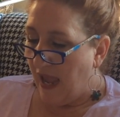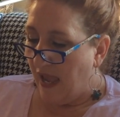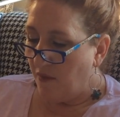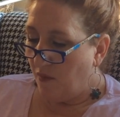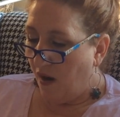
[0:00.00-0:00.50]

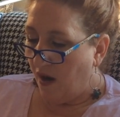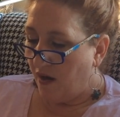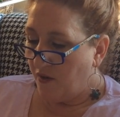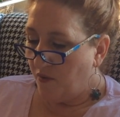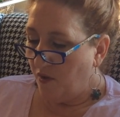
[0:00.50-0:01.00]
And
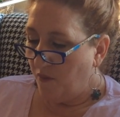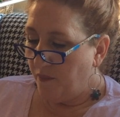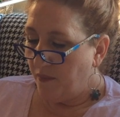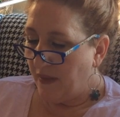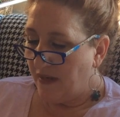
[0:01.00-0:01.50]
our
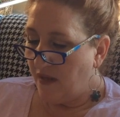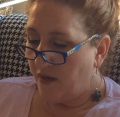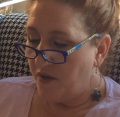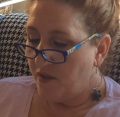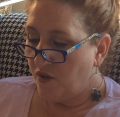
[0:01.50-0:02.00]
group, my
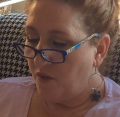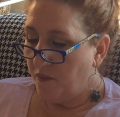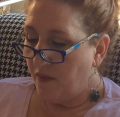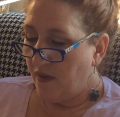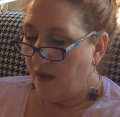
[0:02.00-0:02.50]
daughter's
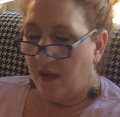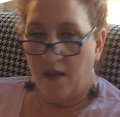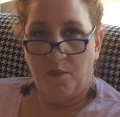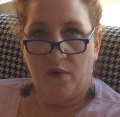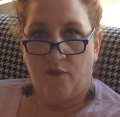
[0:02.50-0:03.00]
group,
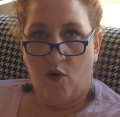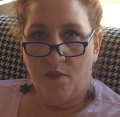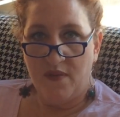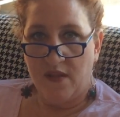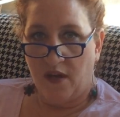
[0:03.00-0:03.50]

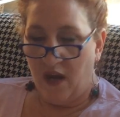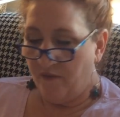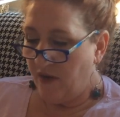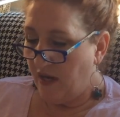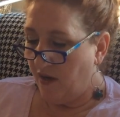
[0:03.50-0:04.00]
performs there
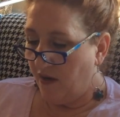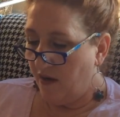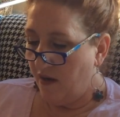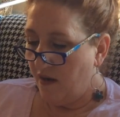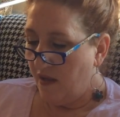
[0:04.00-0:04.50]
every
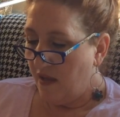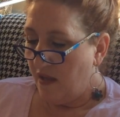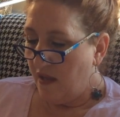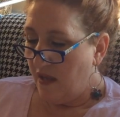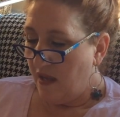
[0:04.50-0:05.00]
year.
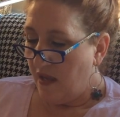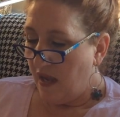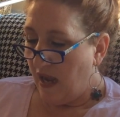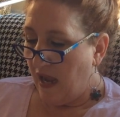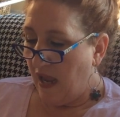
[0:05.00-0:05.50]

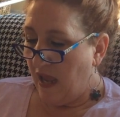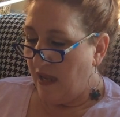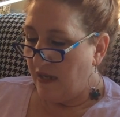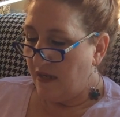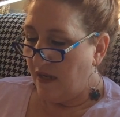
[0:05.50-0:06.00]

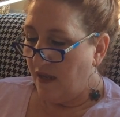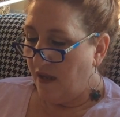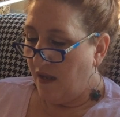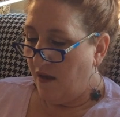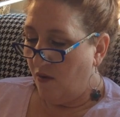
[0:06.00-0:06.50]
And,
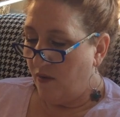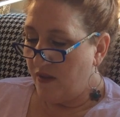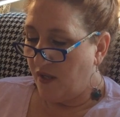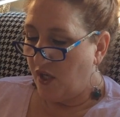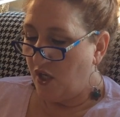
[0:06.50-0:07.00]

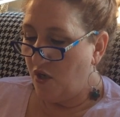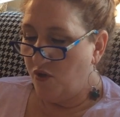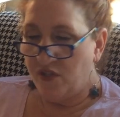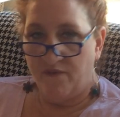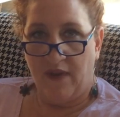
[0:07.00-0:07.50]
it's a
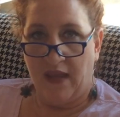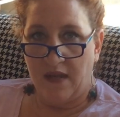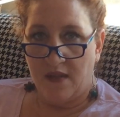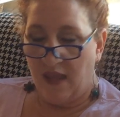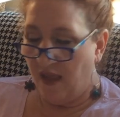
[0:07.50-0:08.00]
huge
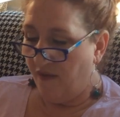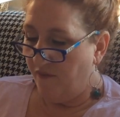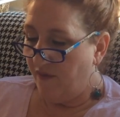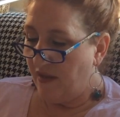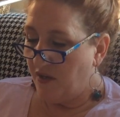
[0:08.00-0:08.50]
event. They
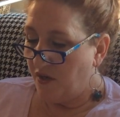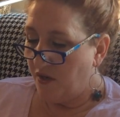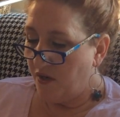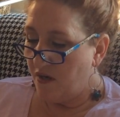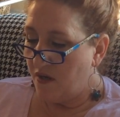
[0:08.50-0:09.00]
have
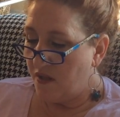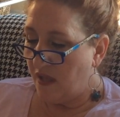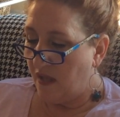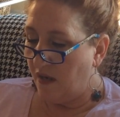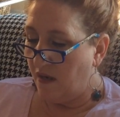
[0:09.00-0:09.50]
vendors
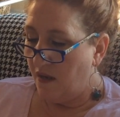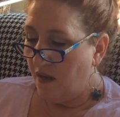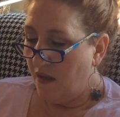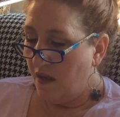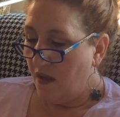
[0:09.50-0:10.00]
and
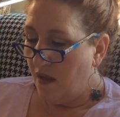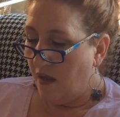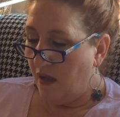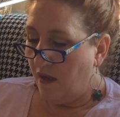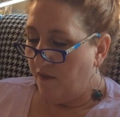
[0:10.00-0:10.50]

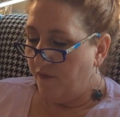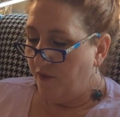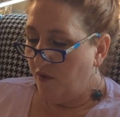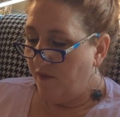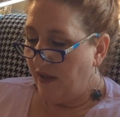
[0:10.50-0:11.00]

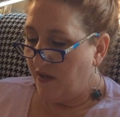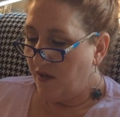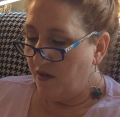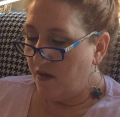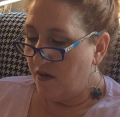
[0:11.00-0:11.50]
food
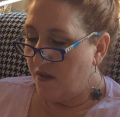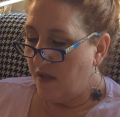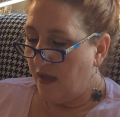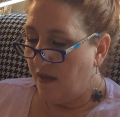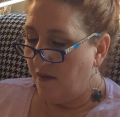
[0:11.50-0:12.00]
vendors
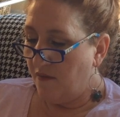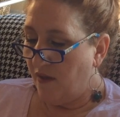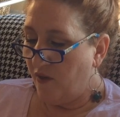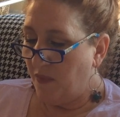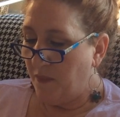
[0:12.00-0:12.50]
and
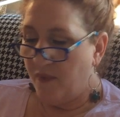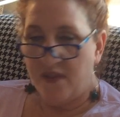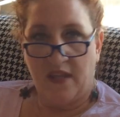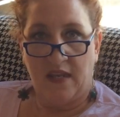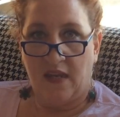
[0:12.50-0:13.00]
other people
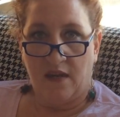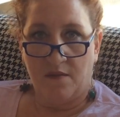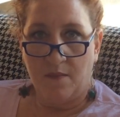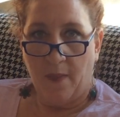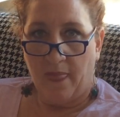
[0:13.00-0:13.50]

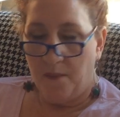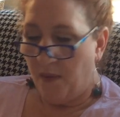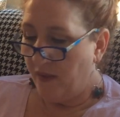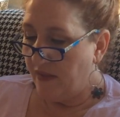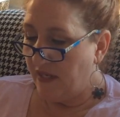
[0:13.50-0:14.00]
sending
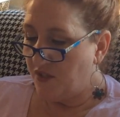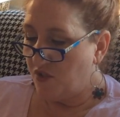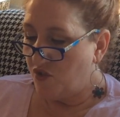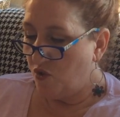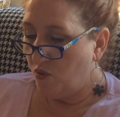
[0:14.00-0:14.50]

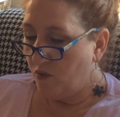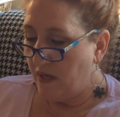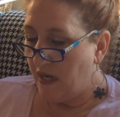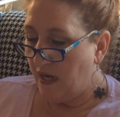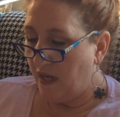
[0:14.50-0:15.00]
Polynesian
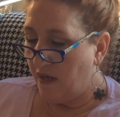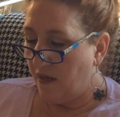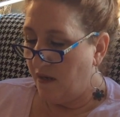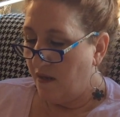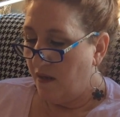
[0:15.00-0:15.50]
jewelry
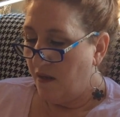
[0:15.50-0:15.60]
and